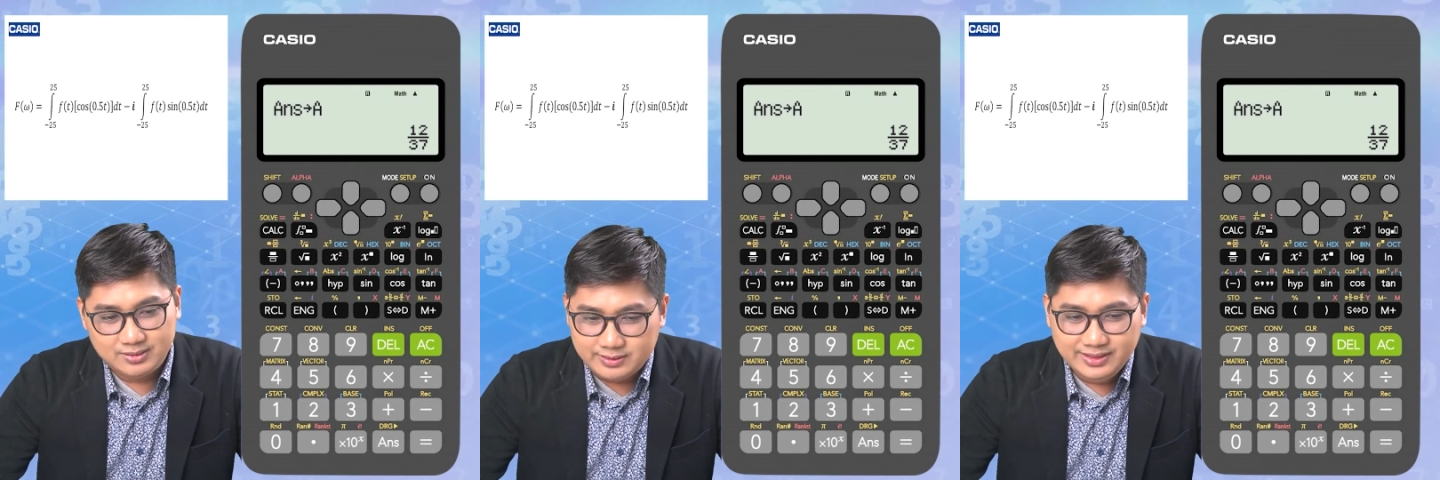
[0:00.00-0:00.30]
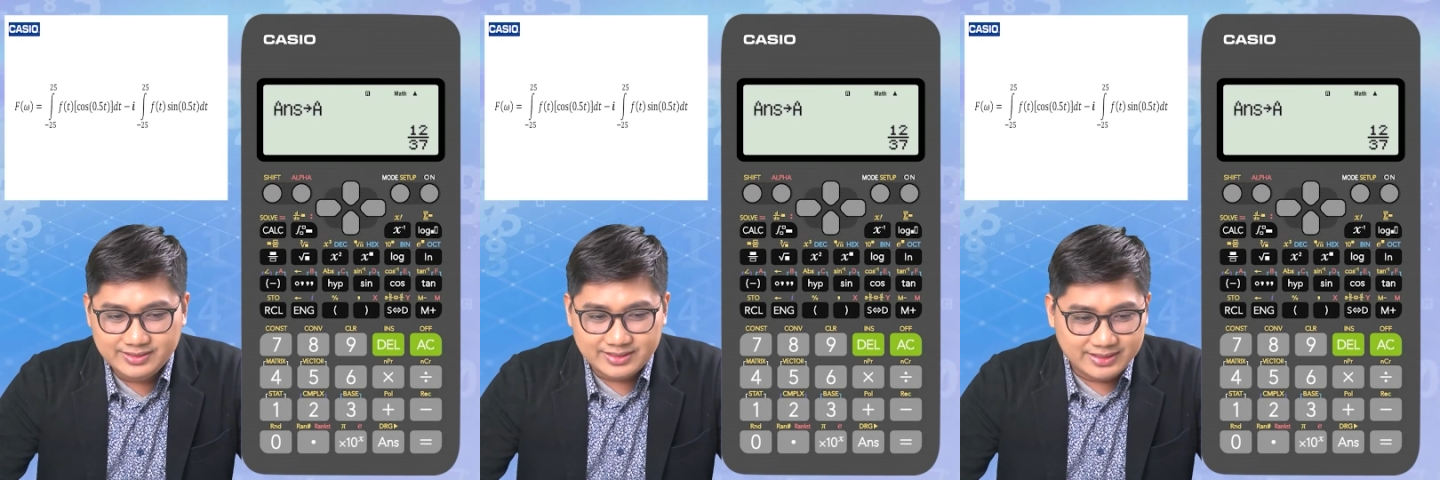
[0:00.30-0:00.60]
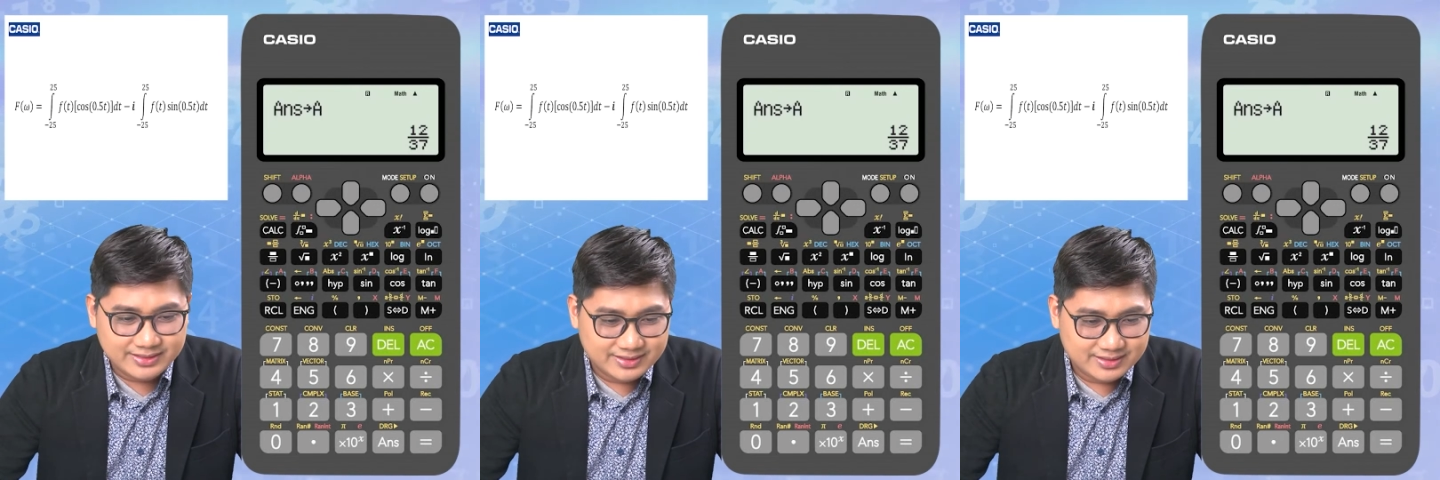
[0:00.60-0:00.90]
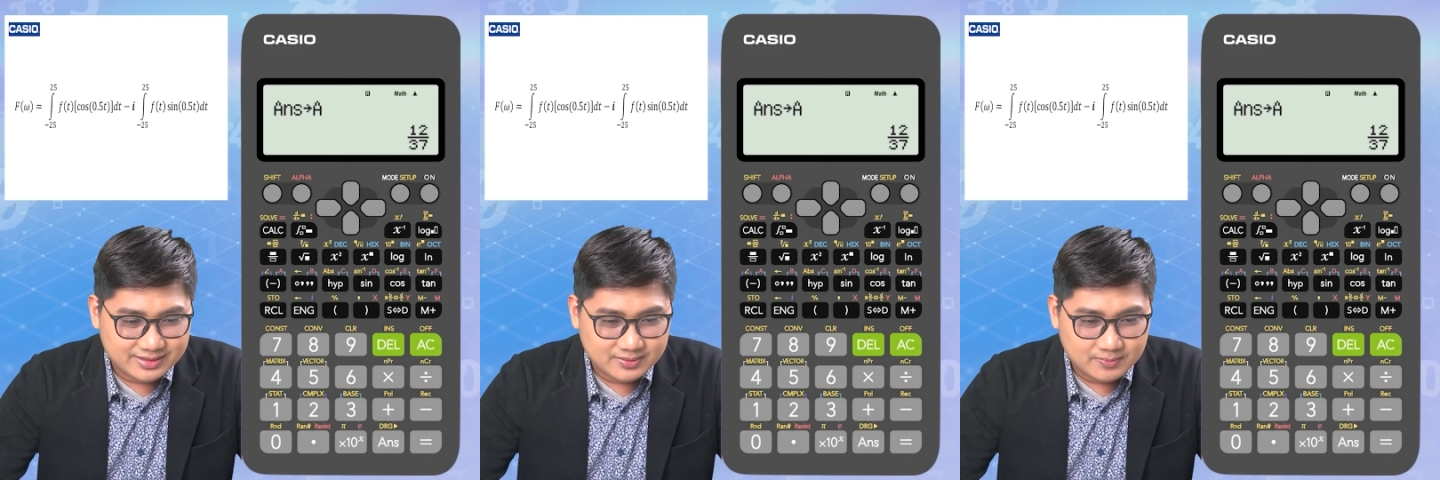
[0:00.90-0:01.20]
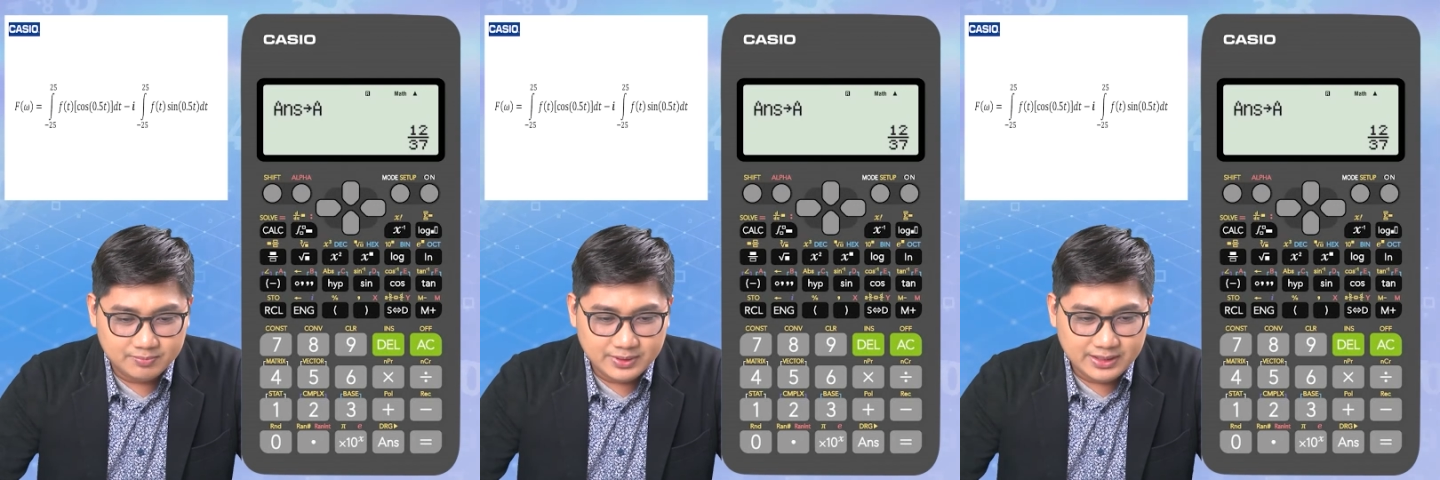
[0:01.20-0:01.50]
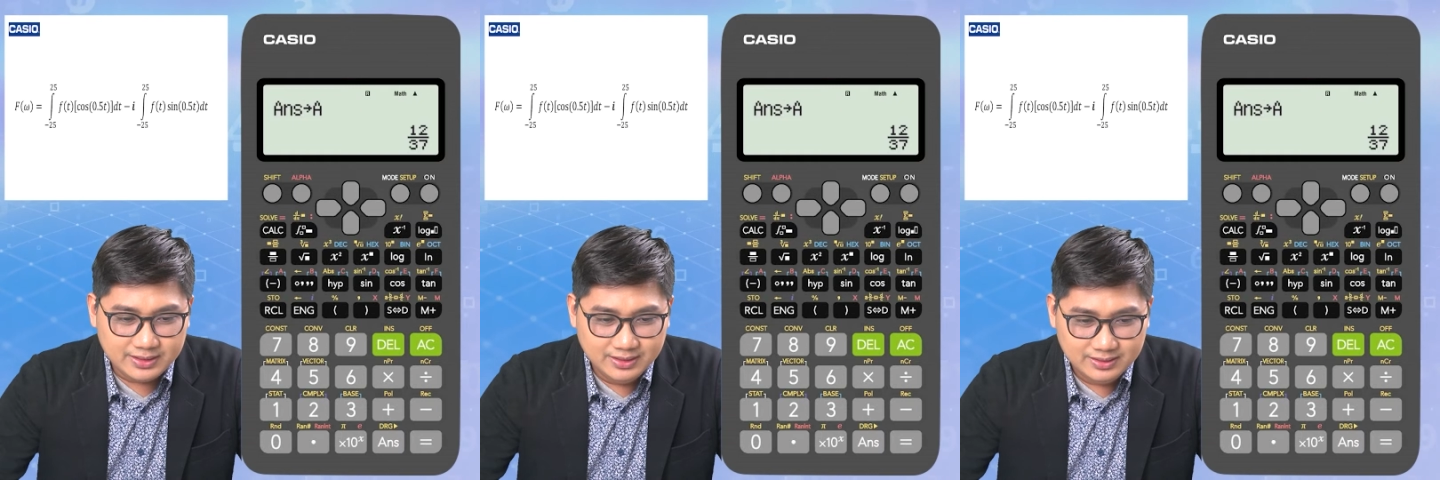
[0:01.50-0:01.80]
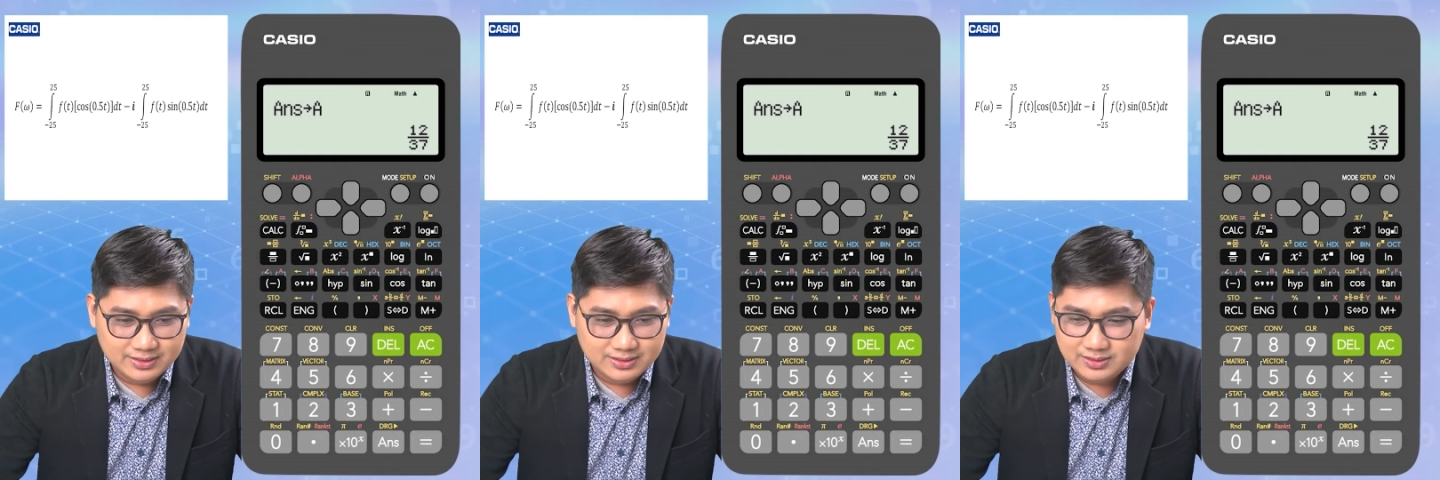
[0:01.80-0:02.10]
Next is b.
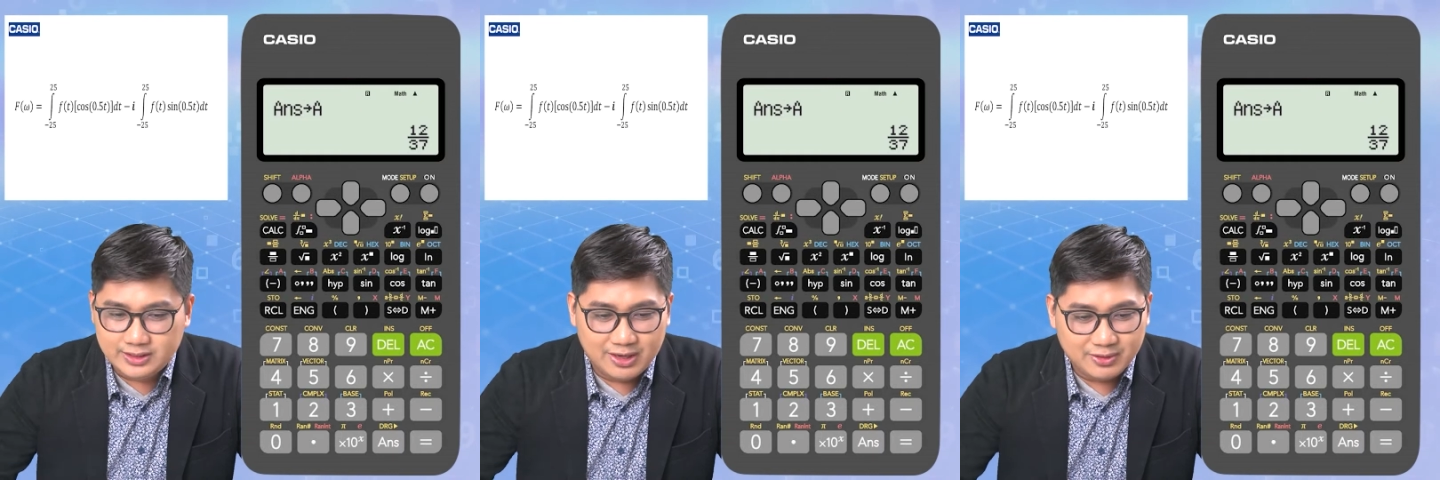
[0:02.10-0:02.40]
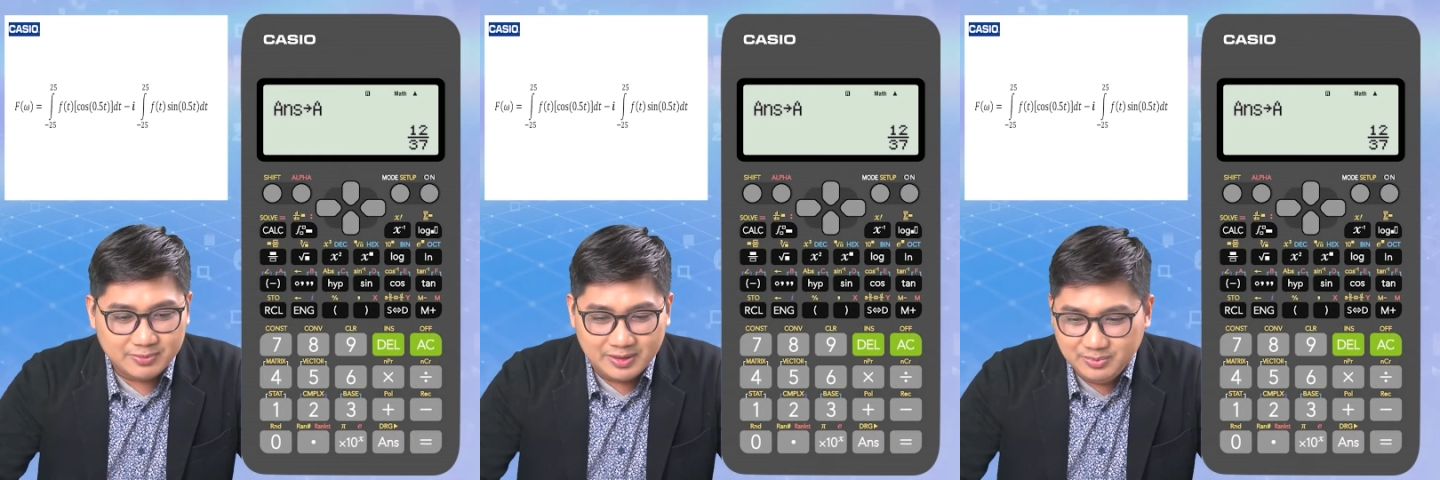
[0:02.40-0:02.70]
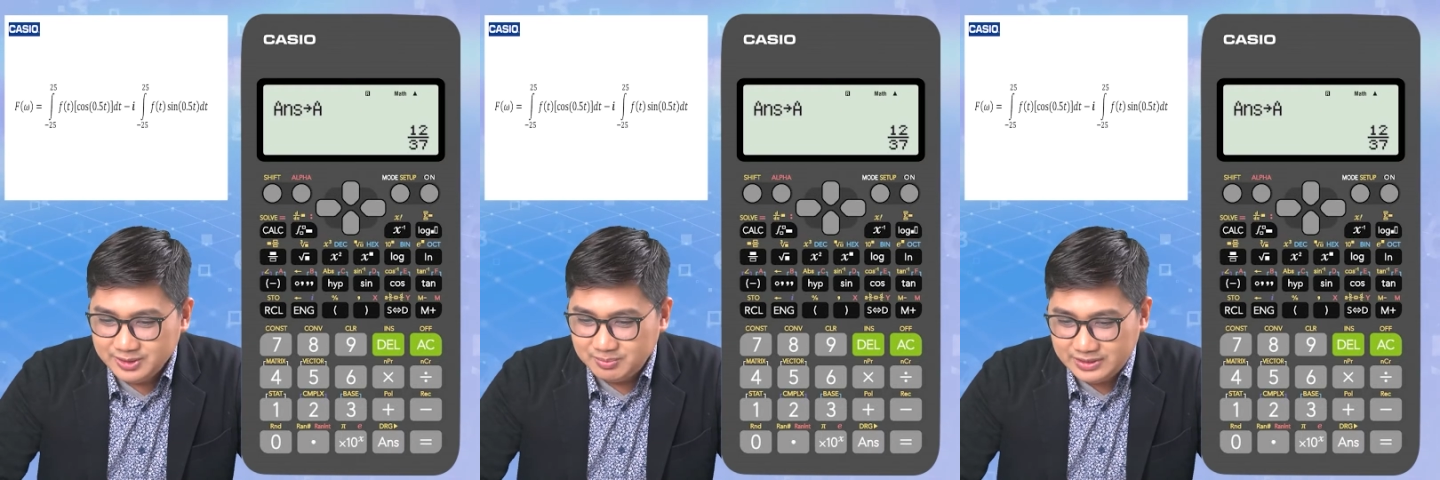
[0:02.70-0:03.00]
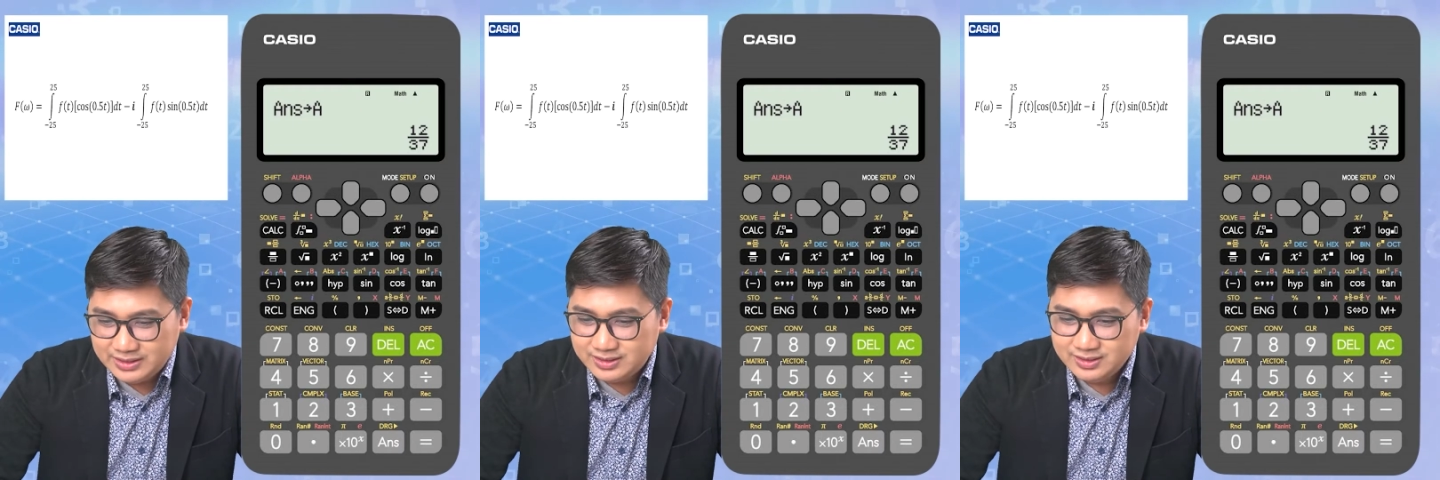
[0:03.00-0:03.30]
In our memory b,